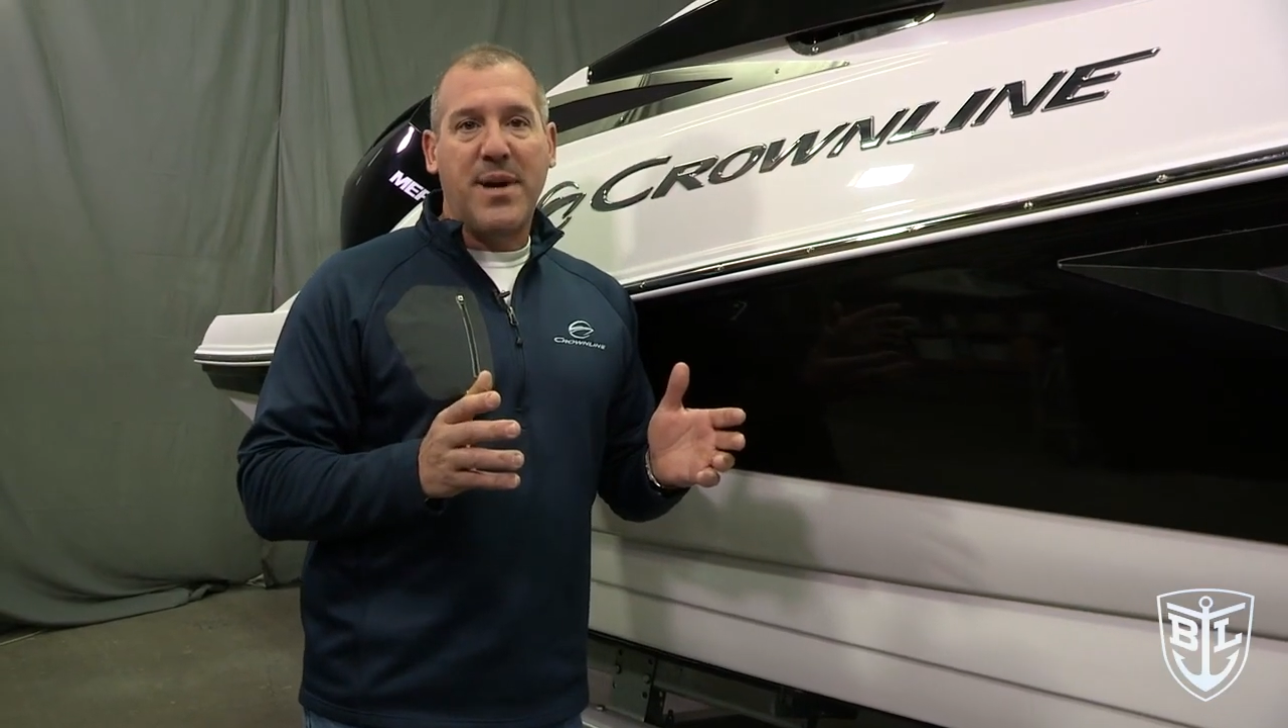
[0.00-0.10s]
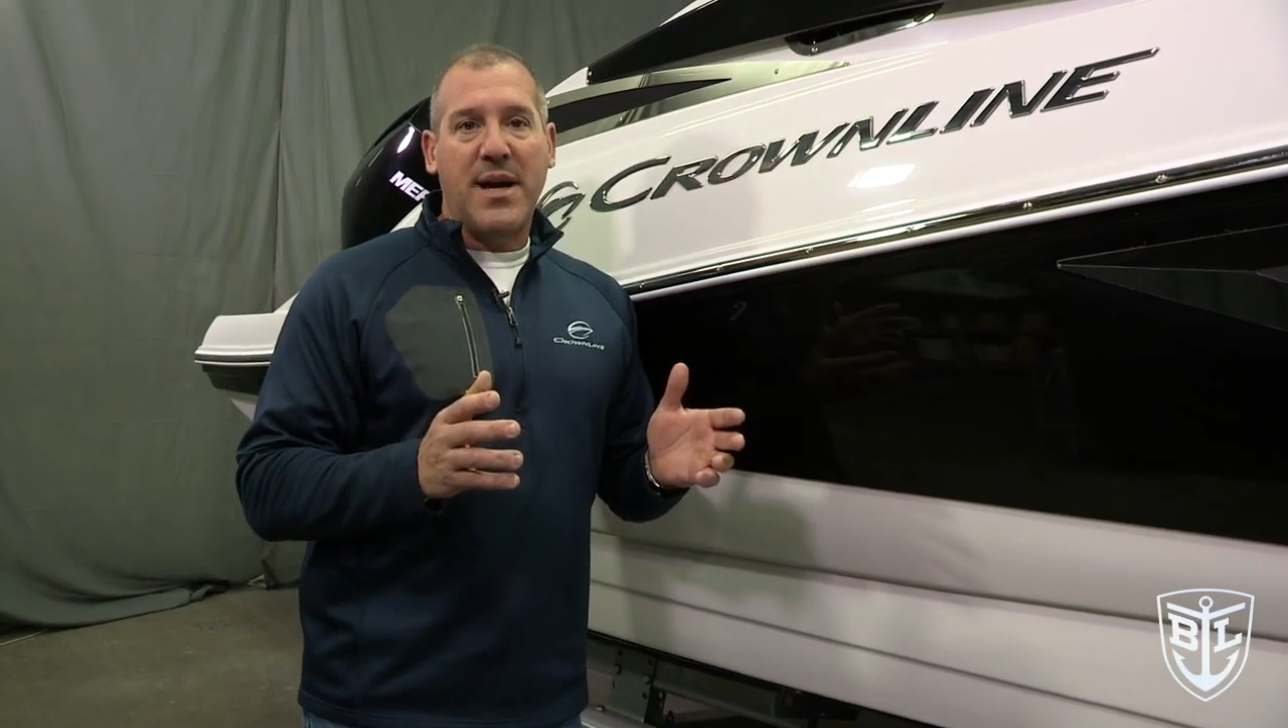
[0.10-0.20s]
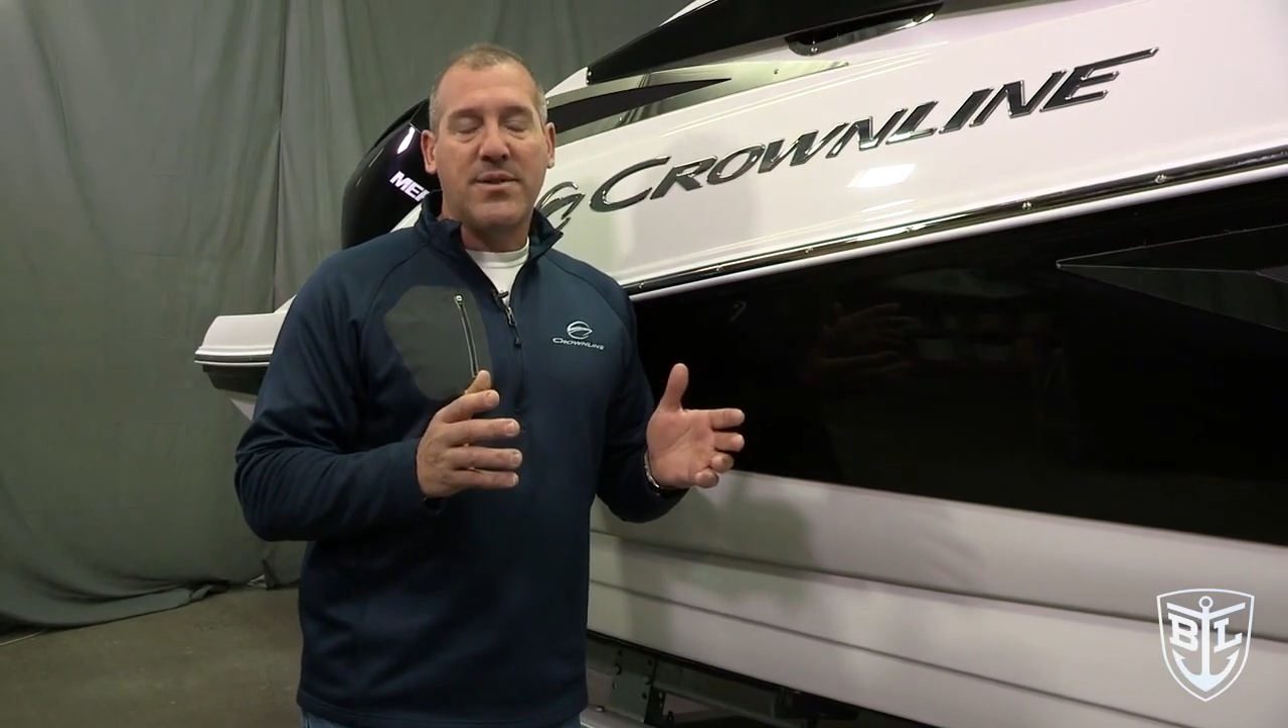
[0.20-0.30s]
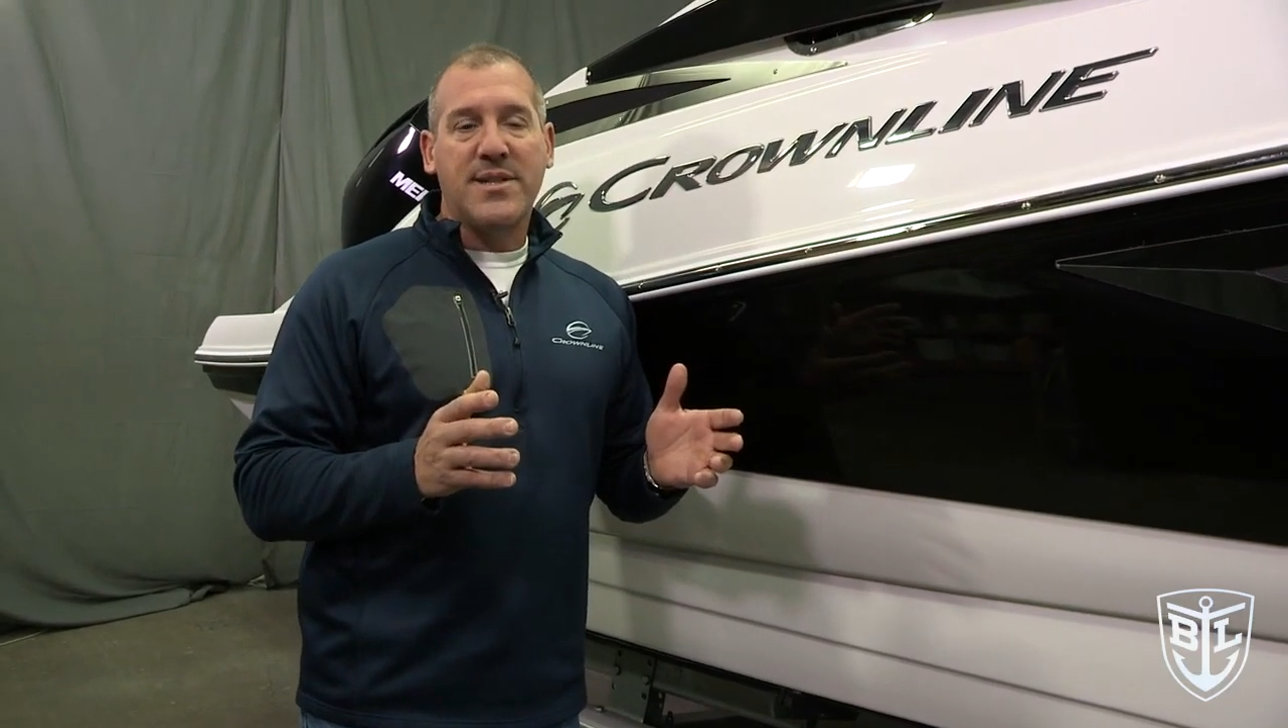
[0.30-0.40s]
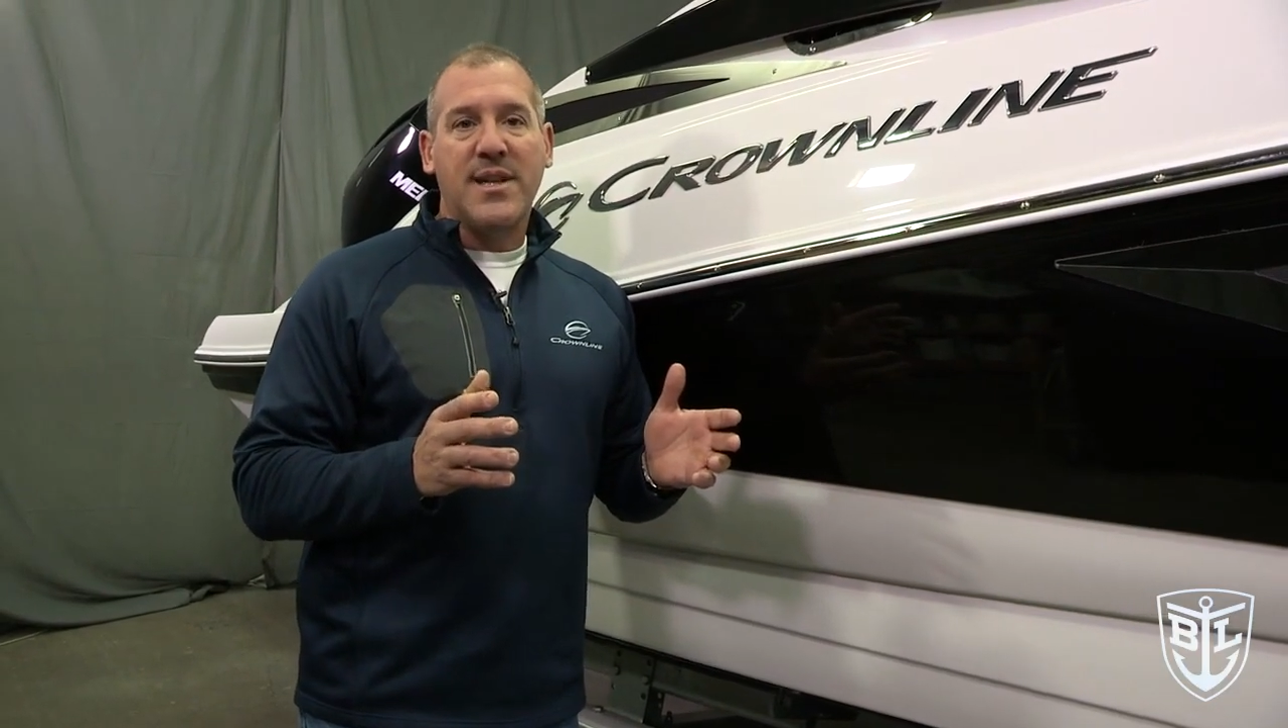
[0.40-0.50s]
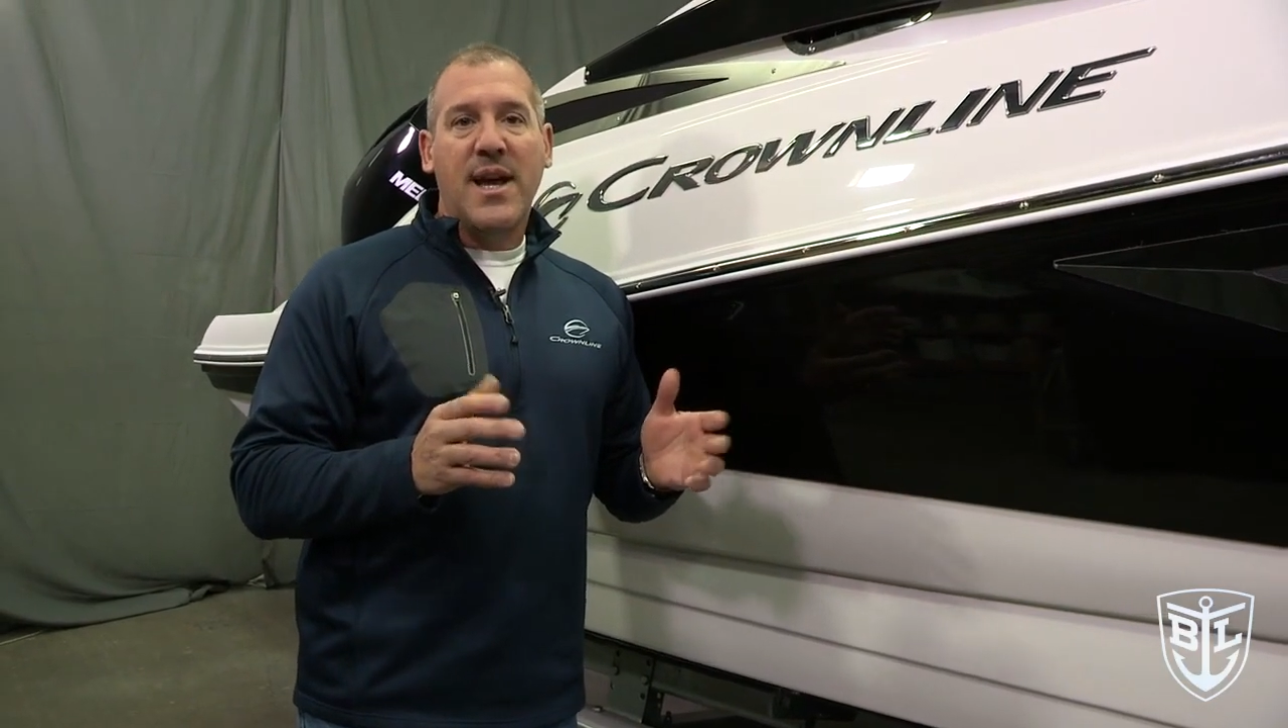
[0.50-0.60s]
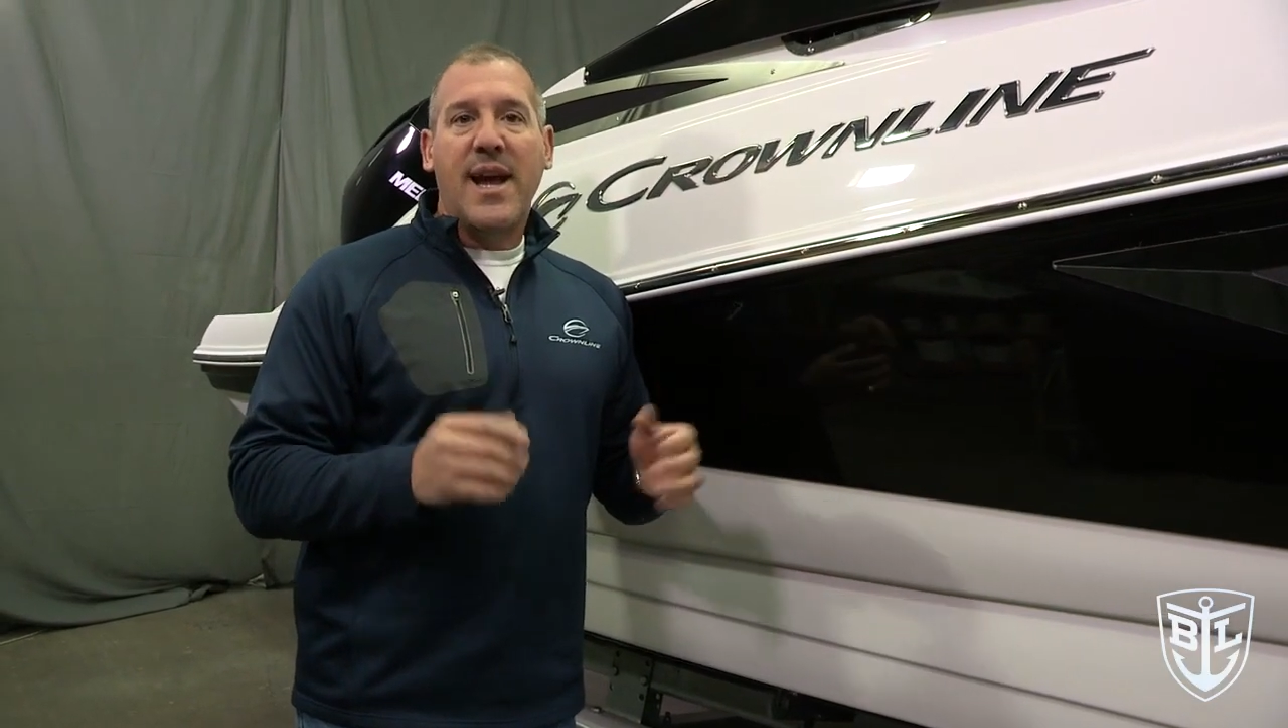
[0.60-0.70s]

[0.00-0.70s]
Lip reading: pounds,